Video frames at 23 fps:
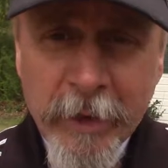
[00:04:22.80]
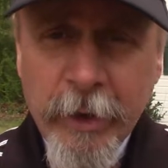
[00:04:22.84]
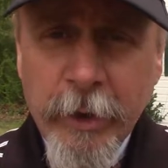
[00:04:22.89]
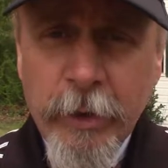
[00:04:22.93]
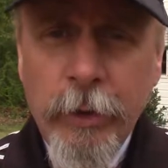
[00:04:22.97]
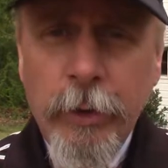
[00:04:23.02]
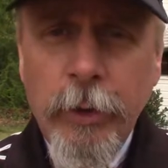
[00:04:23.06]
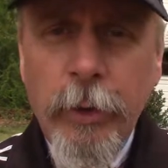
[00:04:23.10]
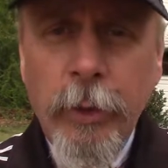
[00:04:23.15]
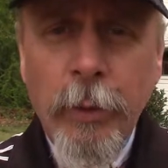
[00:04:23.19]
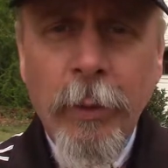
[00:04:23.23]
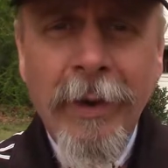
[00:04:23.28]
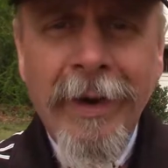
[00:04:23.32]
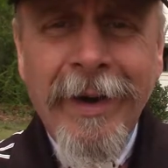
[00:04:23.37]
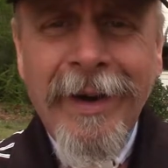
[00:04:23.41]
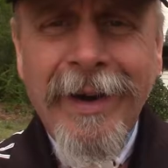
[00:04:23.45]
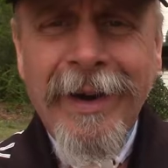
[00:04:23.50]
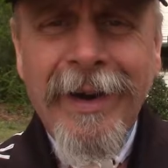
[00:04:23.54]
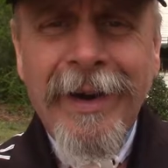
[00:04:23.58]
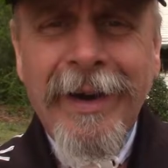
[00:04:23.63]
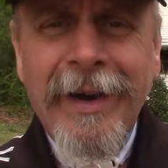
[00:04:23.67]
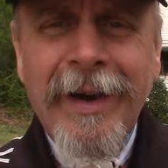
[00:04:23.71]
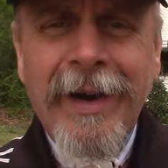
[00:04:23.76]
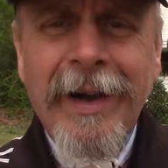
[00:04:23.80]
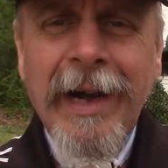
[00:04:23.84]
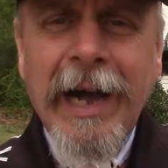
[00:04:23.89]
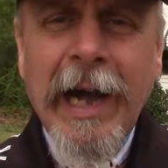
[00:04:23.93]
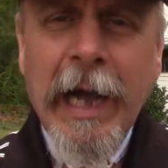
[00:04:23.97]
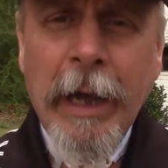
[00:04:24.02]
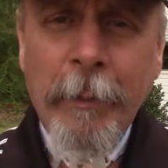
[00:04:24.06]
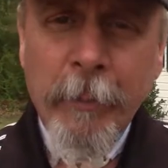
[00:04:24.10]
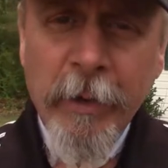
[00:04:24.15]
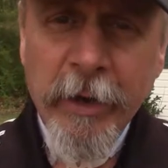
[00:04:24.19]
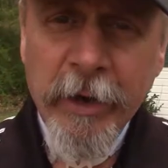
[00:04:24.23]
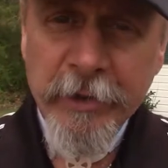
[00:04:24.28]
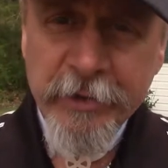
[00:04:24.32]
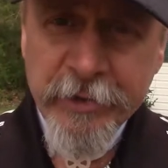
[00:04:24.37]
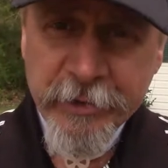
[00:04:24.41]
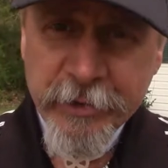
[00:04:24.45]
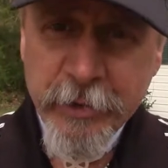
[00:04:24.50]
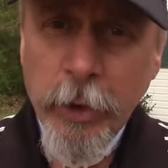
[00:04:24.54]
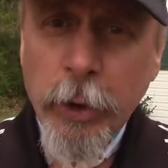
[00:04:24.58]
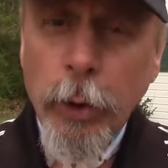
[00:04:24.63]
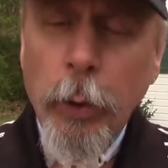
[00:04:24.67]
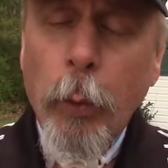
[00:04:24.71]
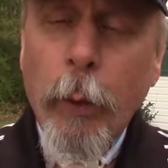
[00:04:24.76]
to do I'm going to
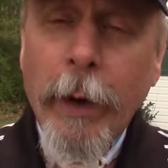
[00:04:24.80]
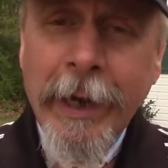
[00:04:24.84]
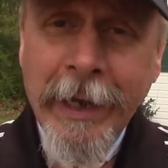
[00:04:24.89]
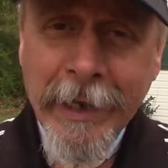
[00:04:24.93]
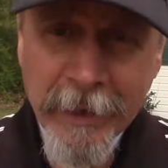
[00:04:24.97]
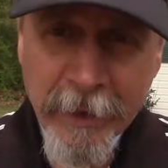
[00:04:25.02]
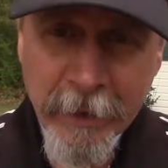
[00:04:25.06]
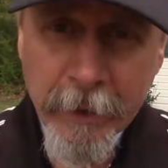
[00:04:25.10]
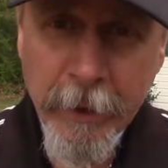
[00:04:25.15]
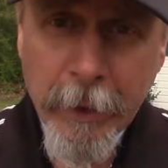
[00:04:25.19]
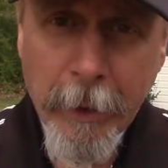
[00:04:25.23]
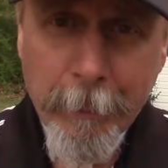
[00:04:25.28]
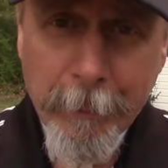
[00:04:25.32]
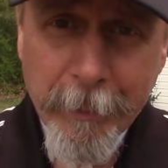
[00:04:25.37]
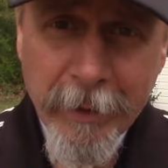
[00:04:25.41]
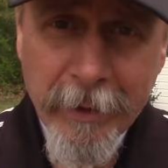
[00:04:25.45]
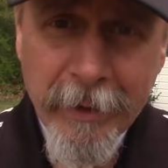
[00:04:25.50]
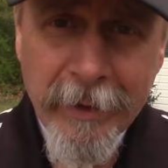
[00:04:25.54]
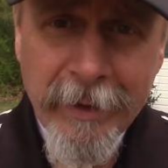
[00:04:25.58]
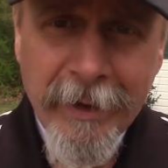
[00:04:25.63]
show you a clip